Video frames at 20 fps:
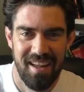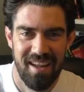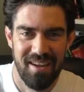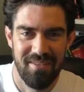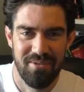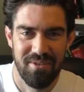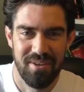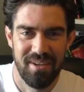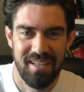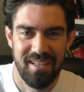
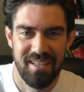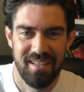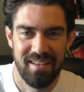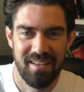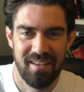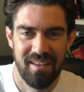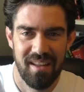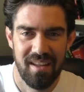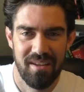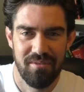every
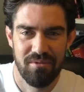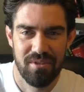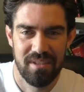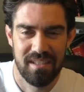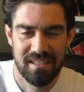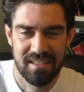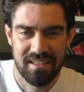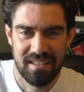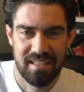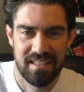
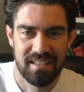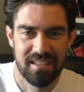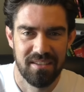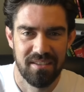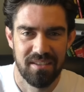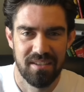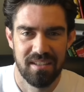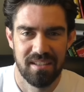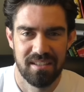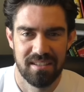disease
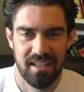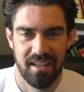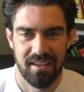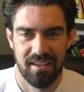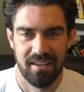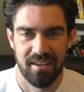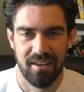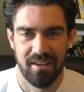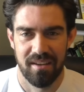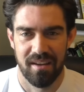under the sun.
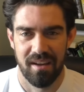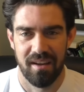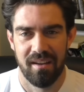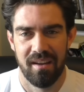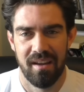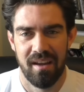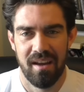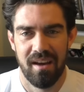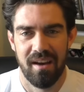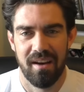And
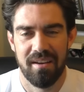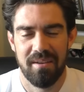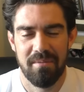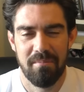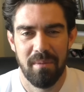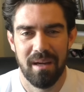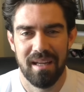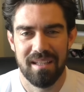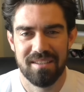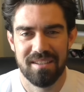I'd
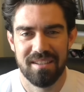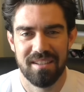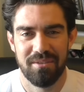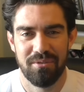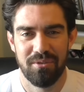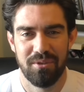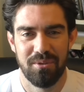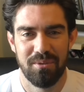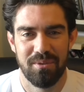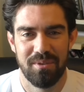imagine
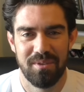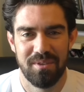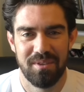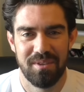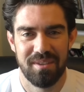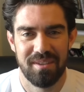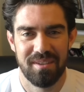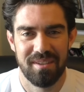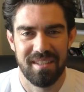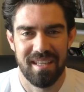if you
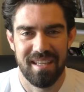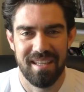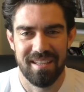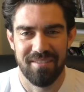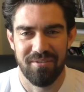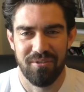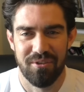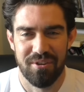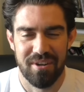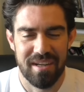did
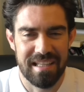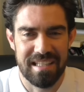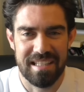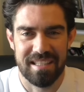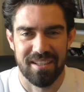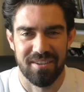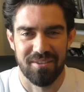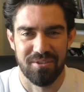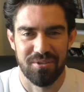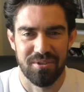it for any
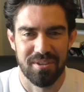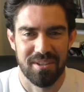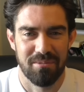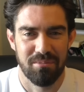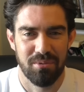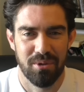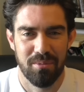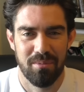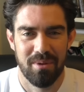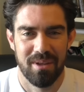country, you
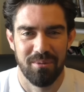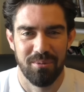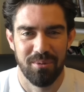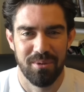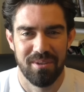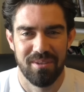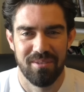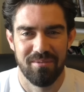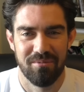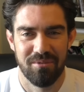probably
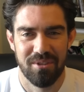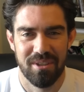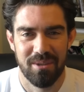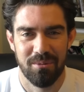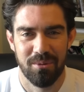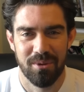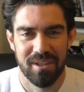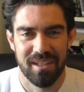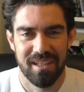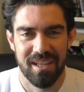wouldn't really
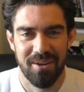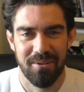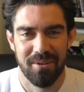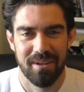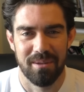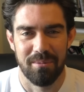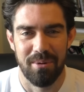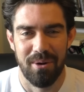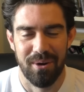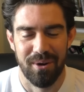want to go
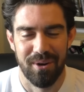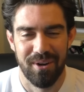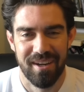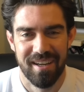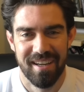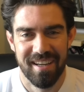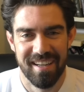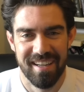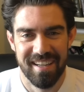anymore.